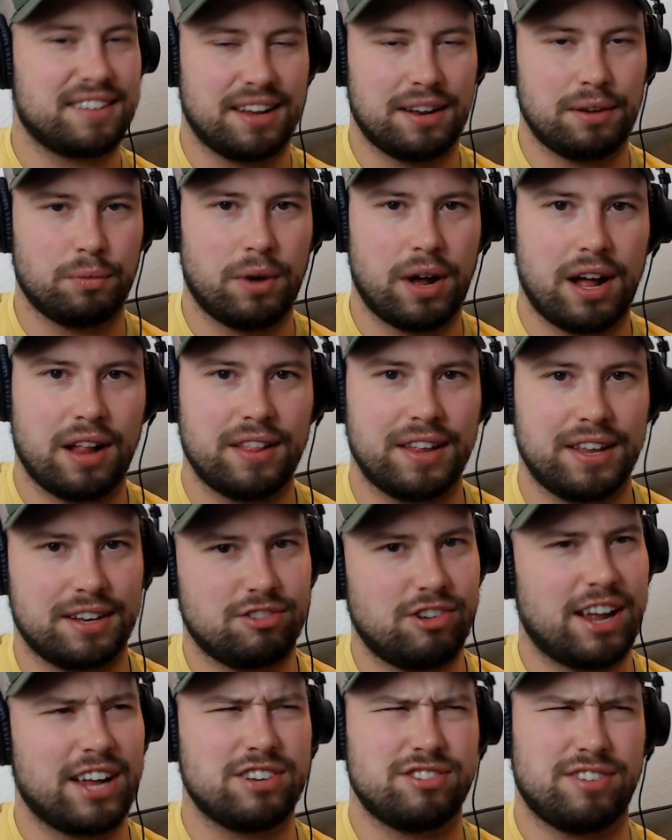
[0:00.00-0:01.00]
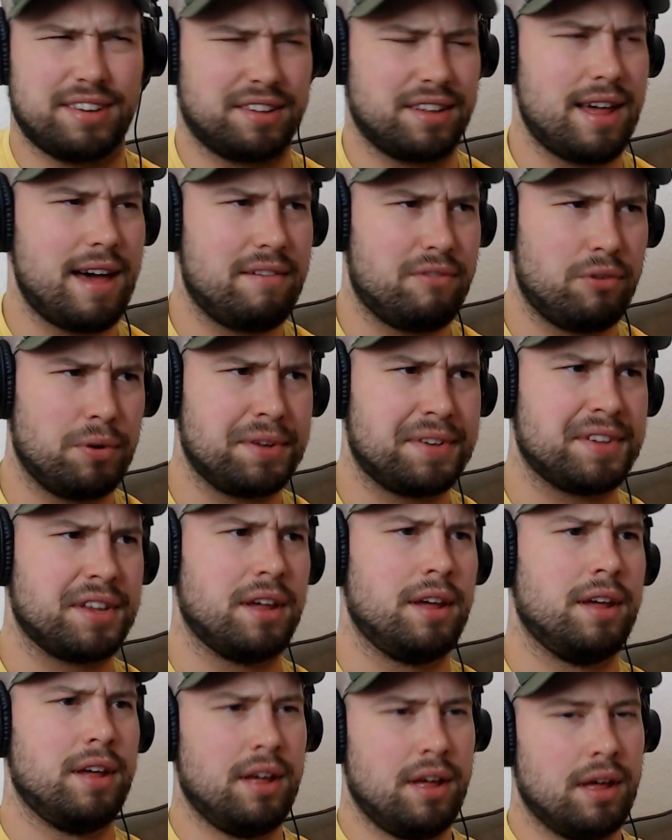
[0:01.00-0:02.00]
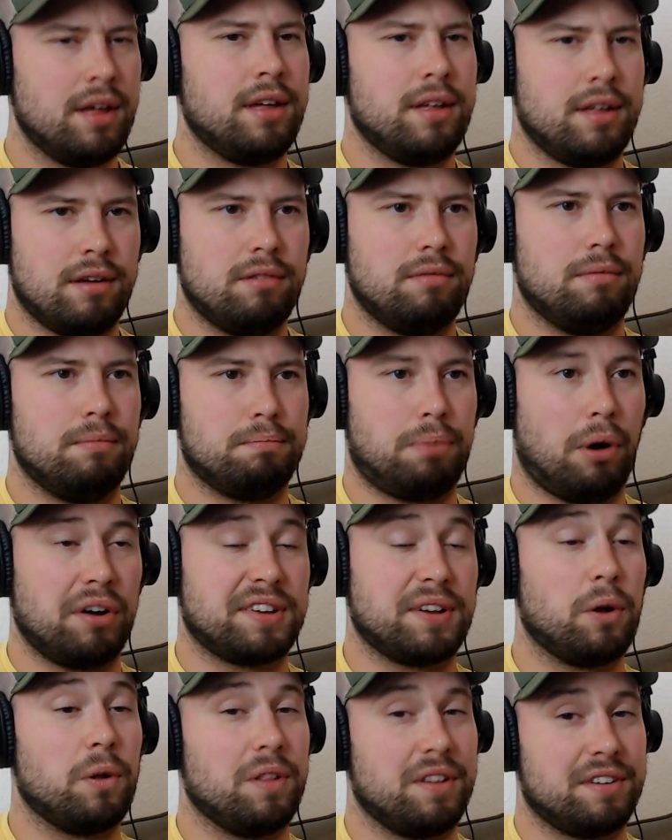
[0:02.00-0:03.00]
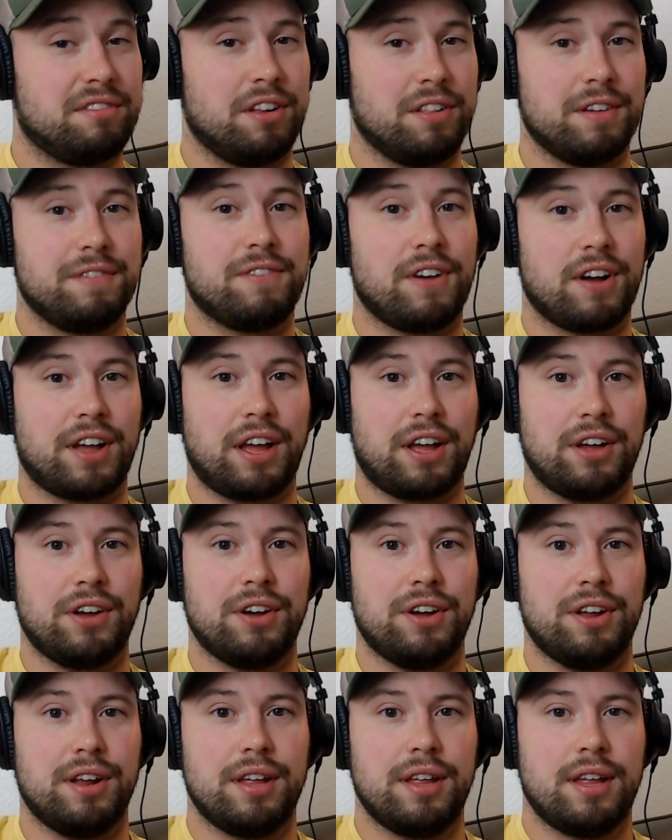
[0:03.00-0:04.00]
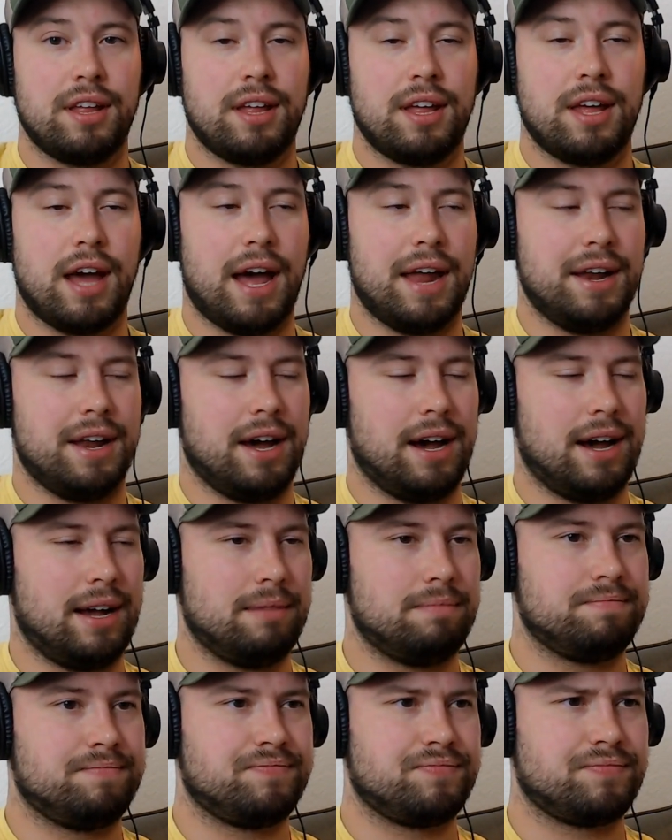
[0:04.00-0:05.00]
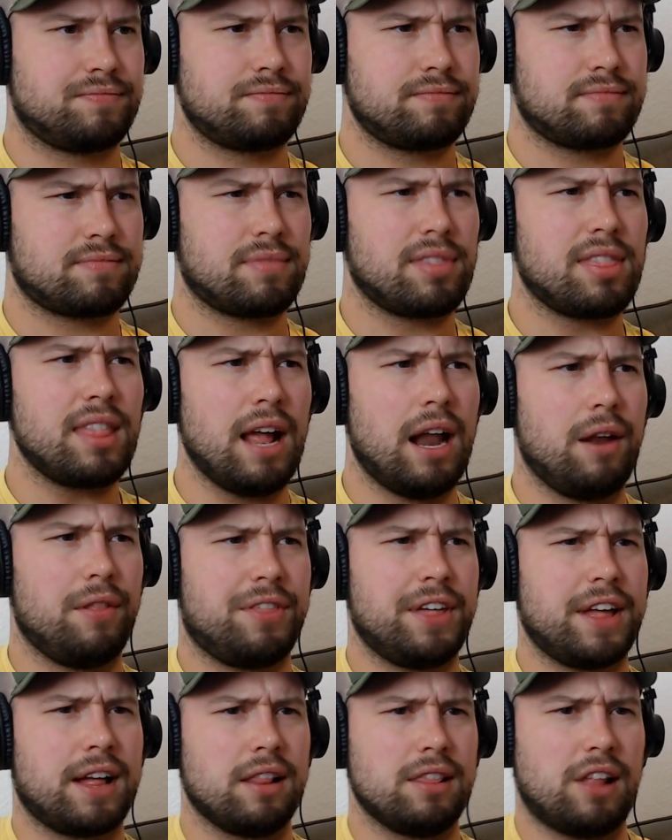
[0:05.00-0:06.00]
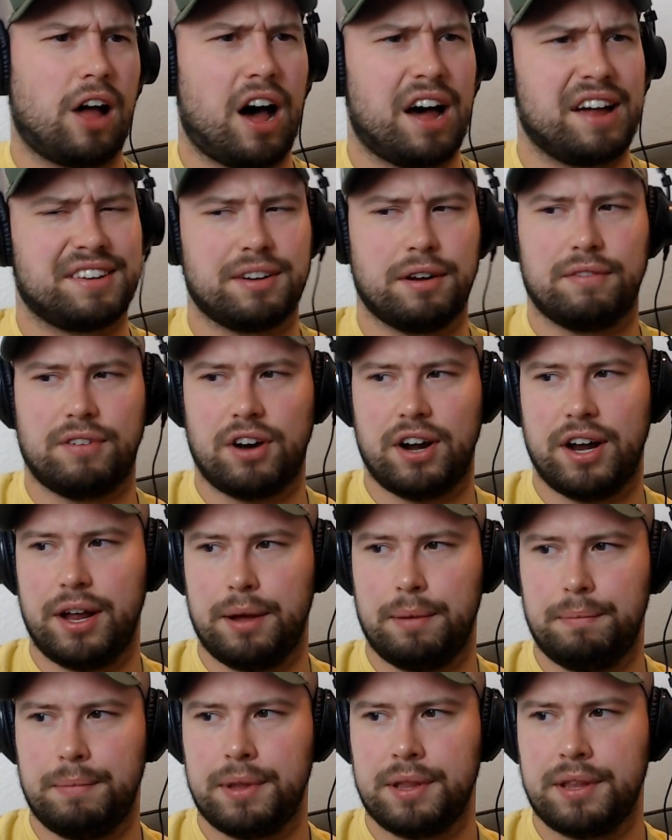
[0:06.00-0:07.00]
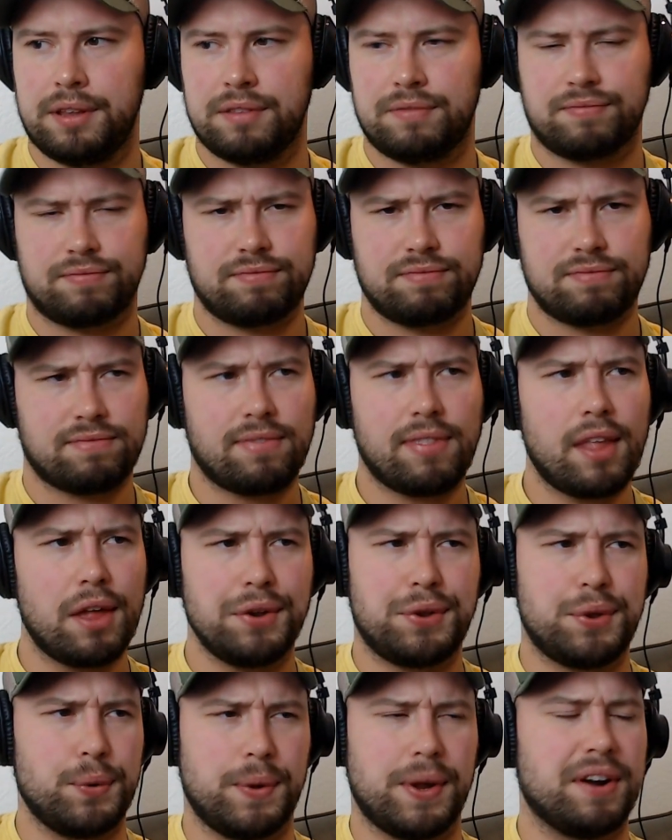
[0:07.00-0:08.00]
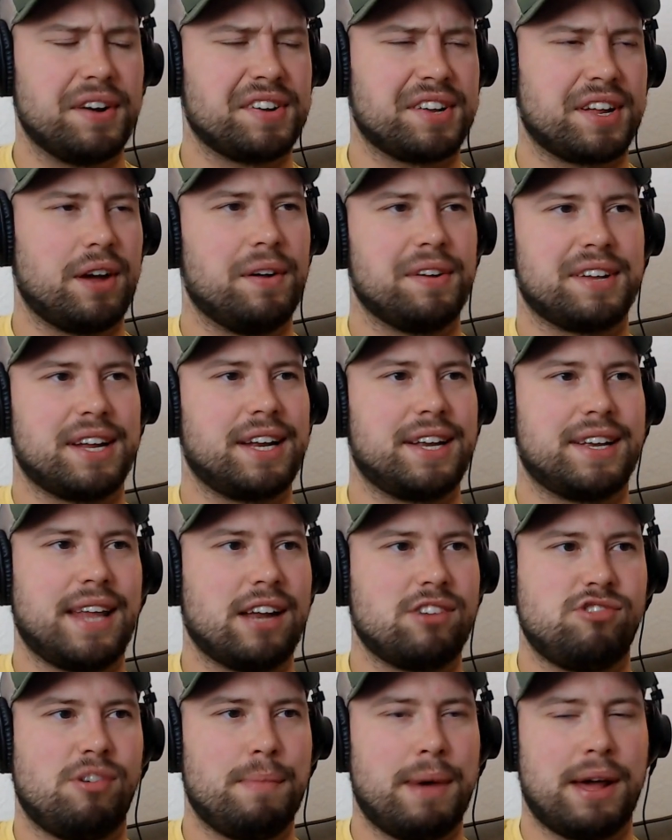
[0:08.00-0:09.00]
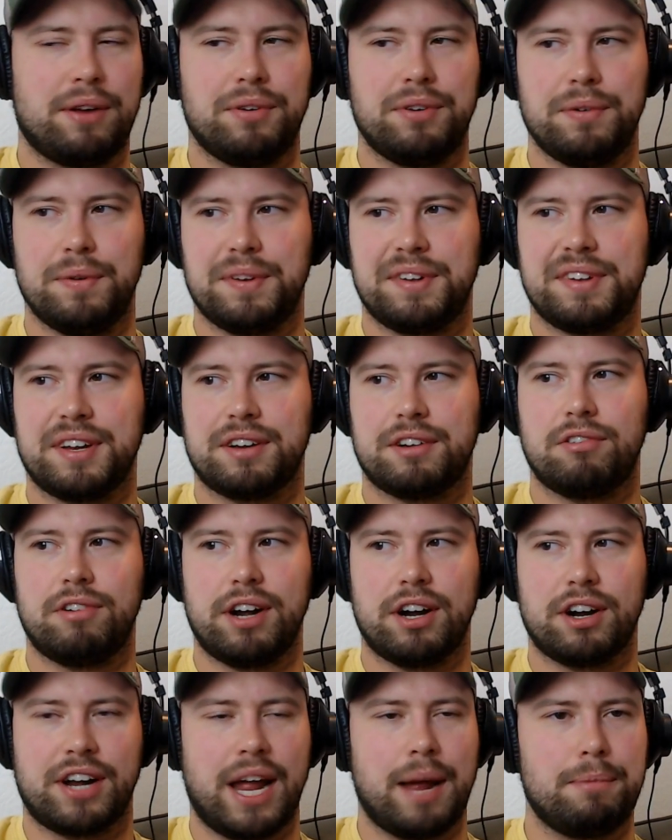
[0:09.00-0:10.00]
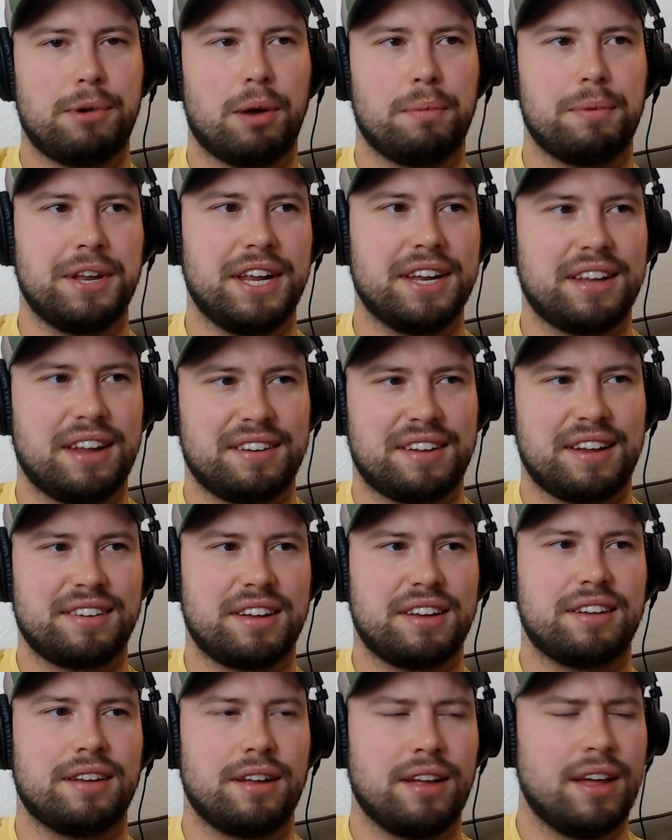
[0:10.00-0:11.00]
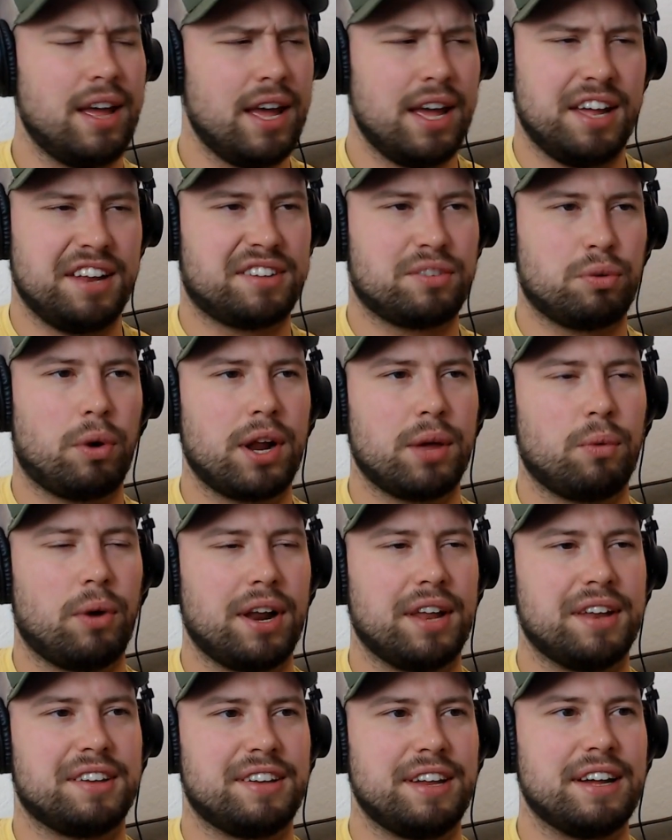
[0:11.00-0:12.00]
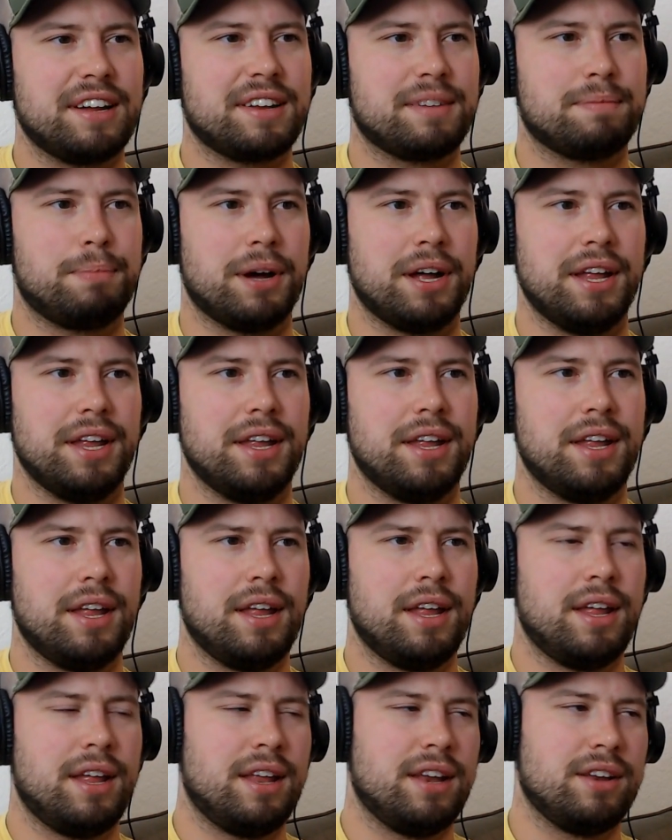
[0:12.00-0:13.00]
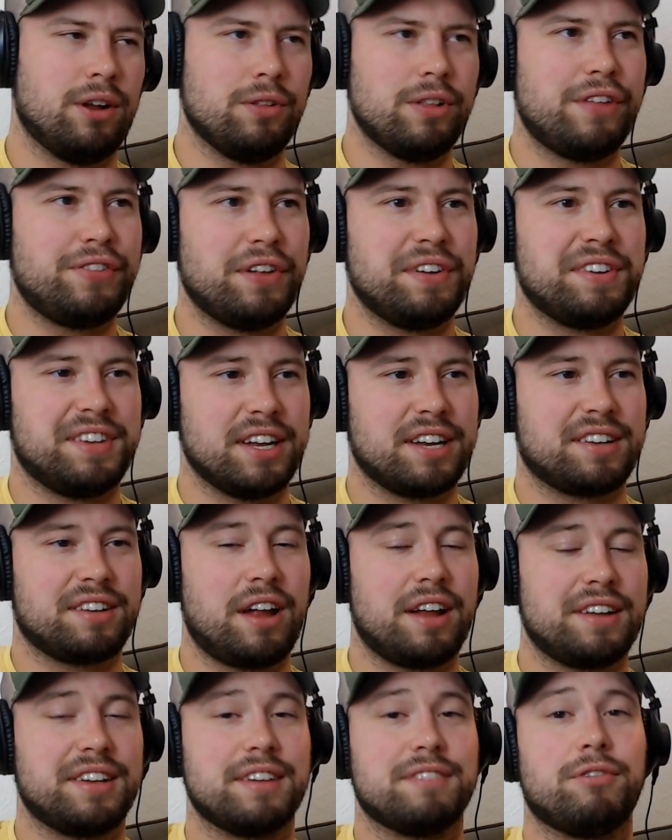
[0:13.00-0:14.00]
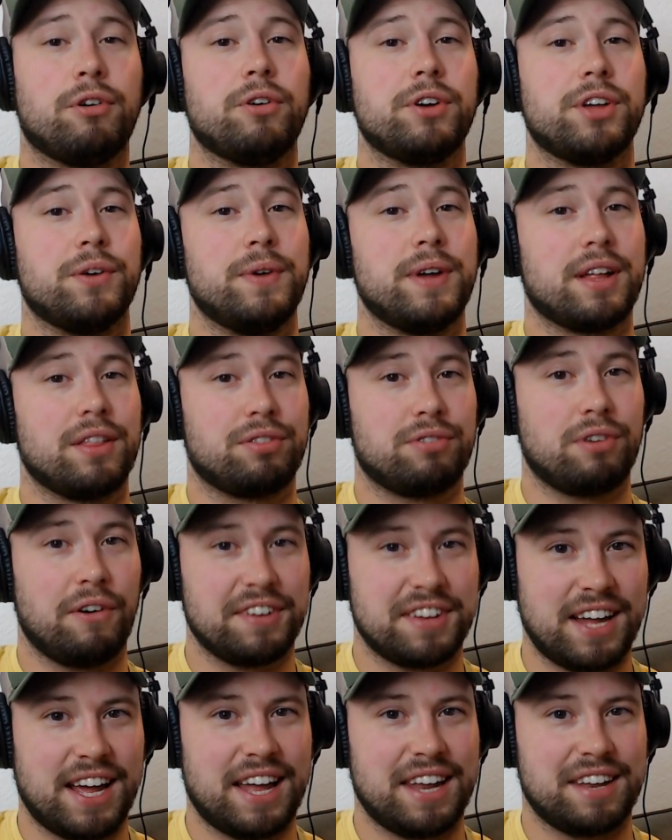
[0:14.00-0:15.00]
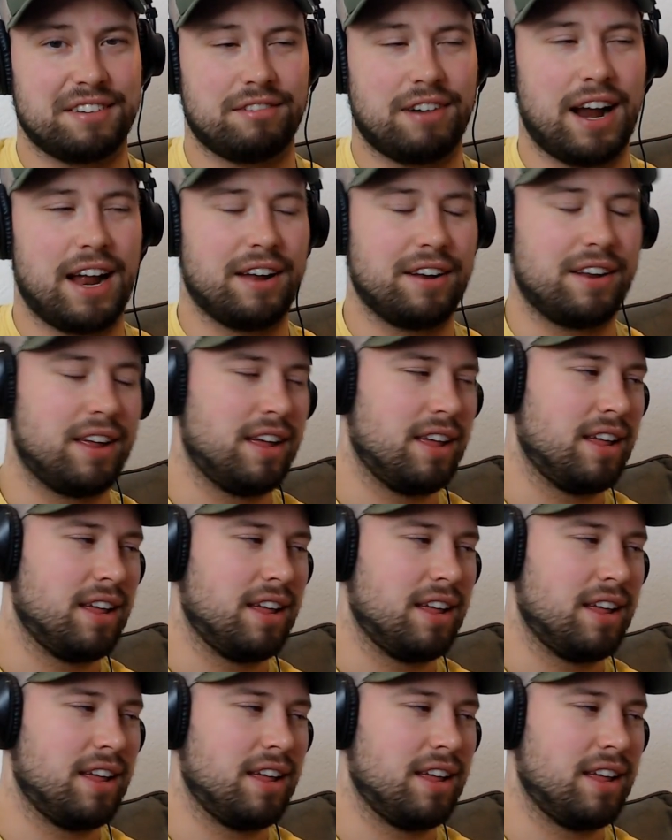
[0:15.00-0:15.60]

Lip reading: in well. He changes levels. Barzola is really fucking good. And I don't think a loss over him 2 years ago is like detrimental to his career. Gabriel Benitez he's 21-6, but don't let those 6 losses fool you. He can throw his hands around.